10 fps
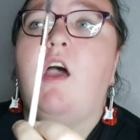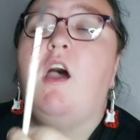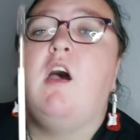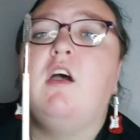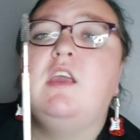
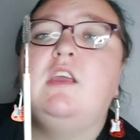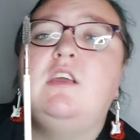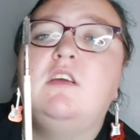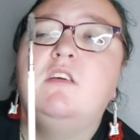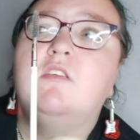
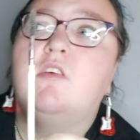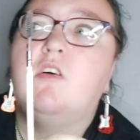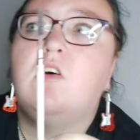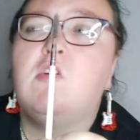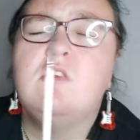I
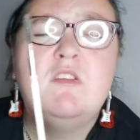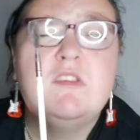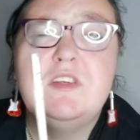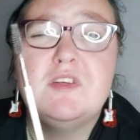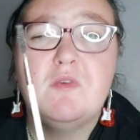
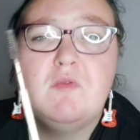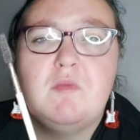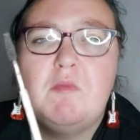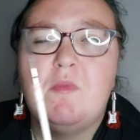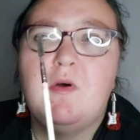honestly don't
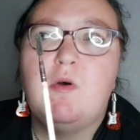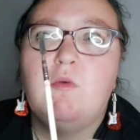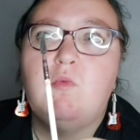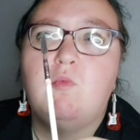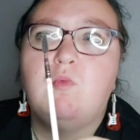remember
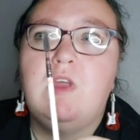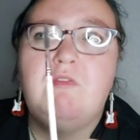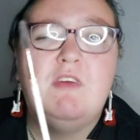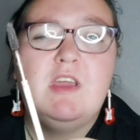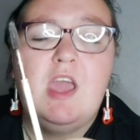if
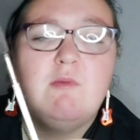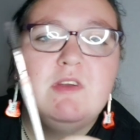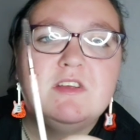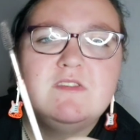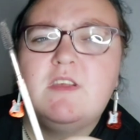it came in
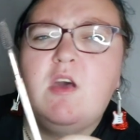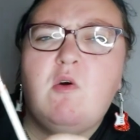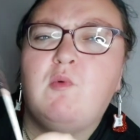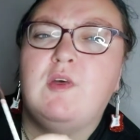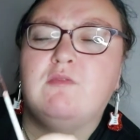a set or
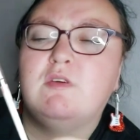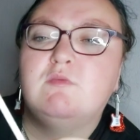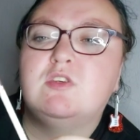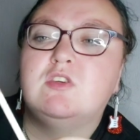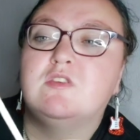whether it
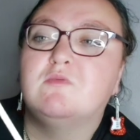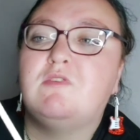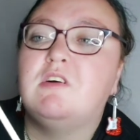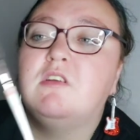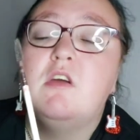was just
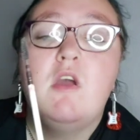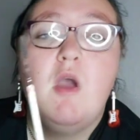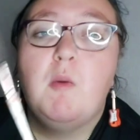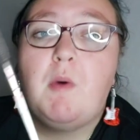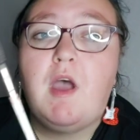one,
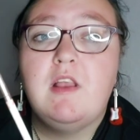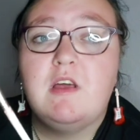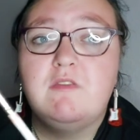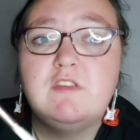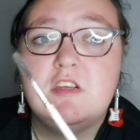but I
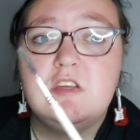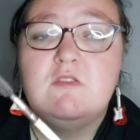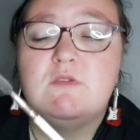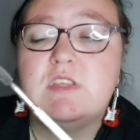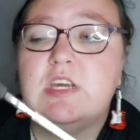love to
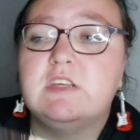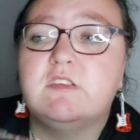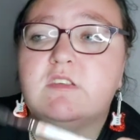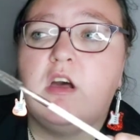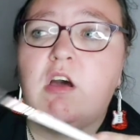use
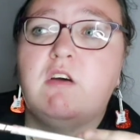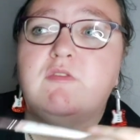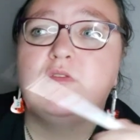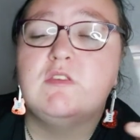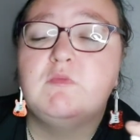this
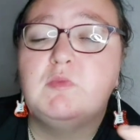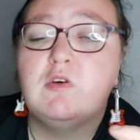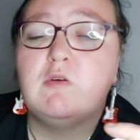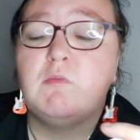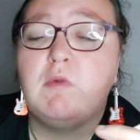after I've
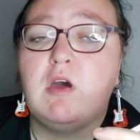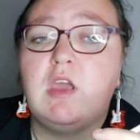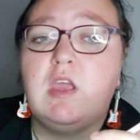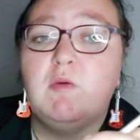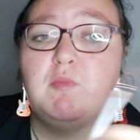put
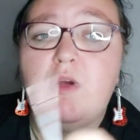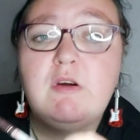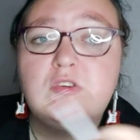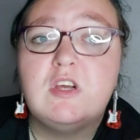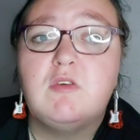my brow
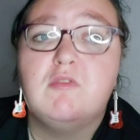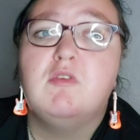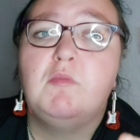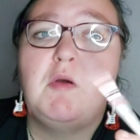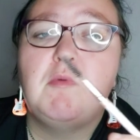gel through
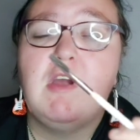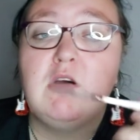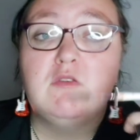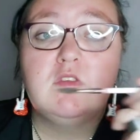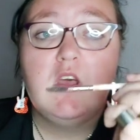my
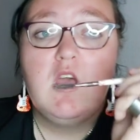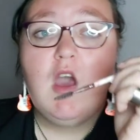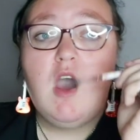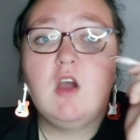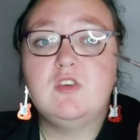brows.
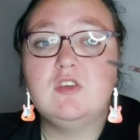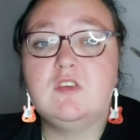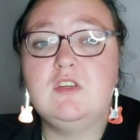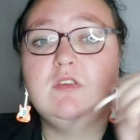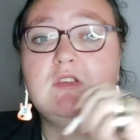I'll
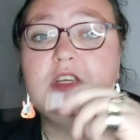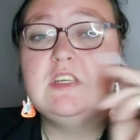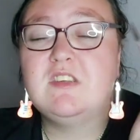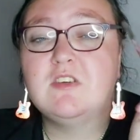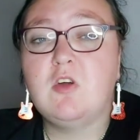just use this
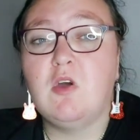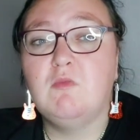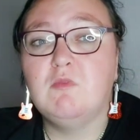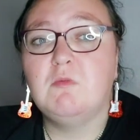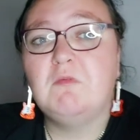to comb
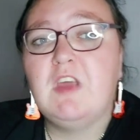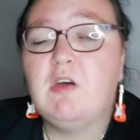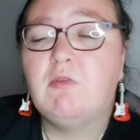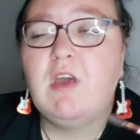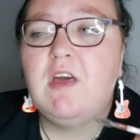them
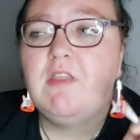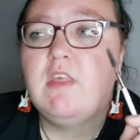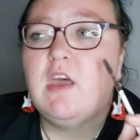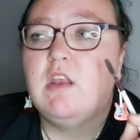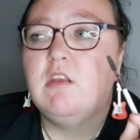down, and
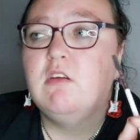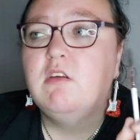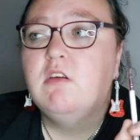then